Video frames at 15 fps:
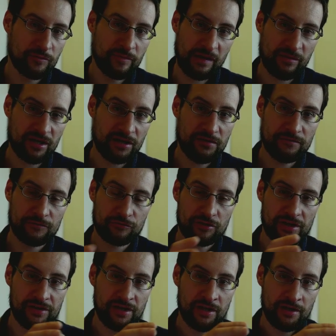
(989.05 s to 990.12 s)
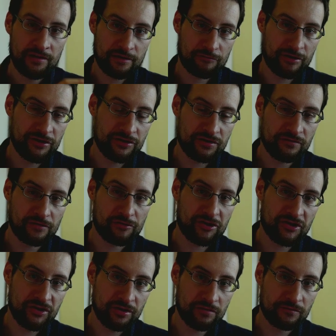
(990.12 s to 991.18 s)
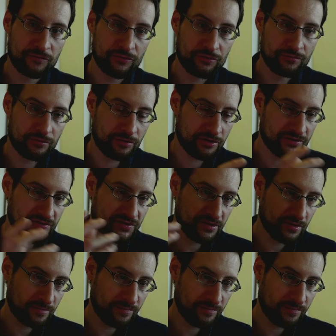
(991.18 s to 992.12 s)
Maybe I even run Rendition Verity and Voodoo on the